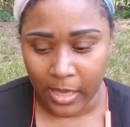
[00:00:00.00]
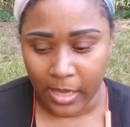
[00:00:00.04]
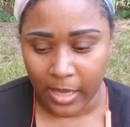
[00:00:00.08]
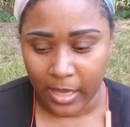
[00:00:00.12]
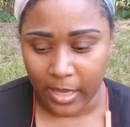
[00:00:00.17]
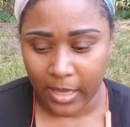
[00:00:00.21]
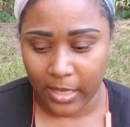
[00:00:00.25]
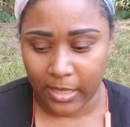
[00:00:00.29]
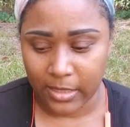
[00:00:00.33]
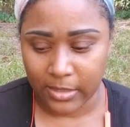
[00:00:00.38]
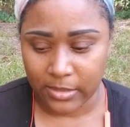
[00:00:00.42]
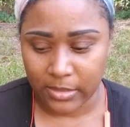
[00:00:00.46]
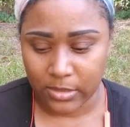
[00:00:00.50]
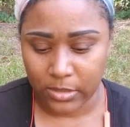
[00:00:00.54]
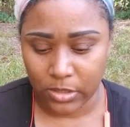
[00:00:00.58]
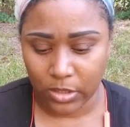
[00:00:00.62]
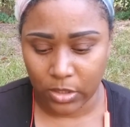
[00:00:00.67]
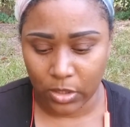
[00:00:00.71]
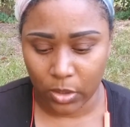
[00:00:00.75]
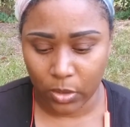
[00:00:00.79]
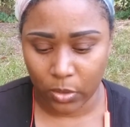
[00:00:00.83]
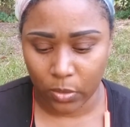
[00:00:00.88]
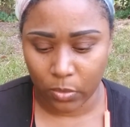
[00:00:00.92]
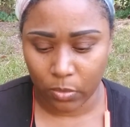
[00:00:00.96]
as you
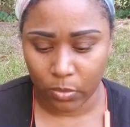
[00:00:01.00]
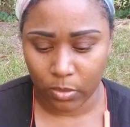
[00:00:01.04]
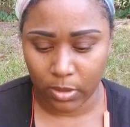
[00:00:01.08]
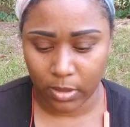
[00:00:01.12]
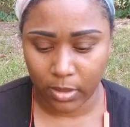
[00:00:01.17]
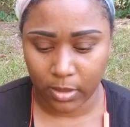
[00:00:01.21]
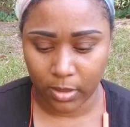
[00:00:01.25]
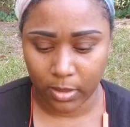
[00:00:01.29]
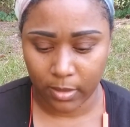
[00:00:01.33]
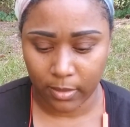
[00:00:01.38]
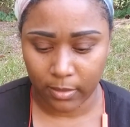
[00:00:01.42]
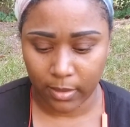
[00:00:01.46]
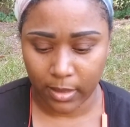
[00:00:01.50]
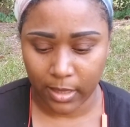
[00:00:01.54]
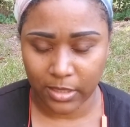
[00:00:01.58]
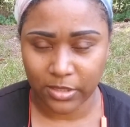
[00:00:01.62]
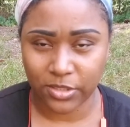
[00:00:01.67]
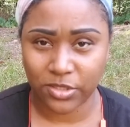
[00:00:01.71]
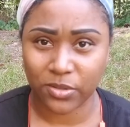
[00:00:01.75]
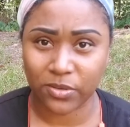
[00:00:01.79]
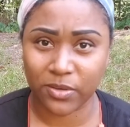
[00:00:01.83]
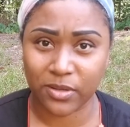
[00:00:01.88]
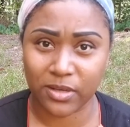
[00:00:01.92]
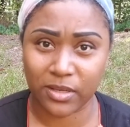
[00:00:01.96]
know, I
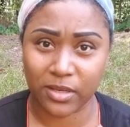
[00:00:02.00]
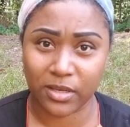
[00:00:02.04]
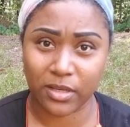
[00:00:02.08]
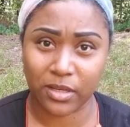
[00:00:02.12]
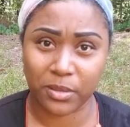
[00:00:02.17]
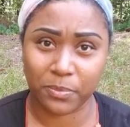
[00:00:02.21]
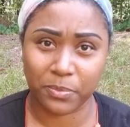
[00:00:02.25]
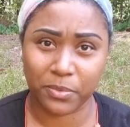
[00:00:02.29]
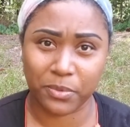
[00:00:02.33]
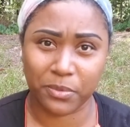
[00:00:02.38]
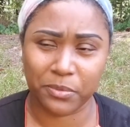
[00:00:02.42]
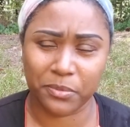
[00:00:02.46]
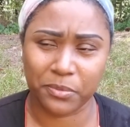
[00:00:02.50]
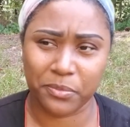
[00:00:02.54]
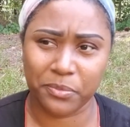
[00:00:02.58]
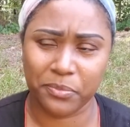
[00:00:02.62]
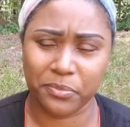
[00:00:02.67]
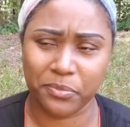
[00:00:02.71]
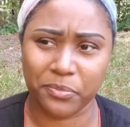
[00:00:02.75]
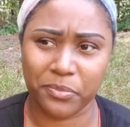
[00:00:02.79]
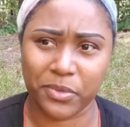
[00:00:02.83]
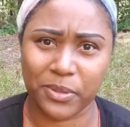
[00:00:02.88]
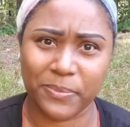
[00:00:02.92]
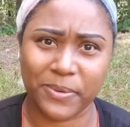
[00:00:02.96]
joined a couple
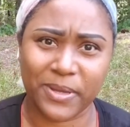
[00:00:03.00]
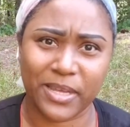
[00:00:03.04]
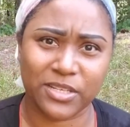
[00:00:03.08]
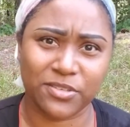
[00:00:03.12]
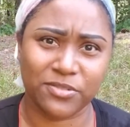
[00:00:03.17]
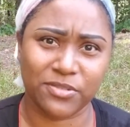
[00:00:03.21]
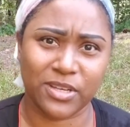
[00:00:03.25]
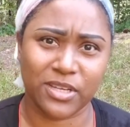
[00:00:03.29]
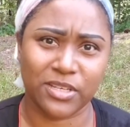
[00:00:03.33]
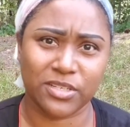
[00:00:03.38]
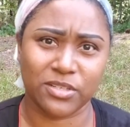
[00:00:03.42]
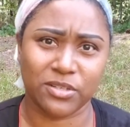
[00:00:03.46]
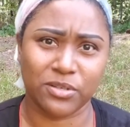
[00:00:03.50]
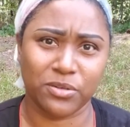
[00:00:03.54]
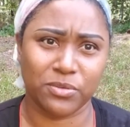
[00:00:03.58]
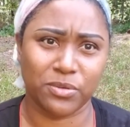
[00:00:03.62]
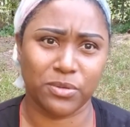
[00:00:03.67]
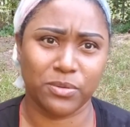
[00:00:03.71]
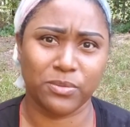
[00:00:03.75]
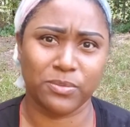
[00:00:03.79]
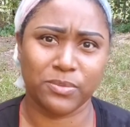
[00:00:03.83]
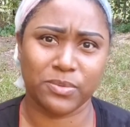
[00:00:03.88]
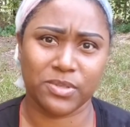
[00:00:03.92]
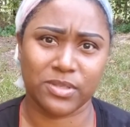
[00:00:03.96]
repatriation
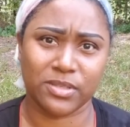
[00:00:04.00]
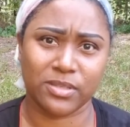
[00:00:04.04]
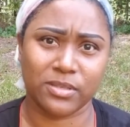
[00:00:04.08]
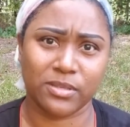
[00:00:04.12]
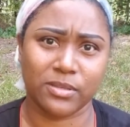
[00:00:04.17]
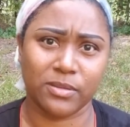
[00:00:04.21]
groups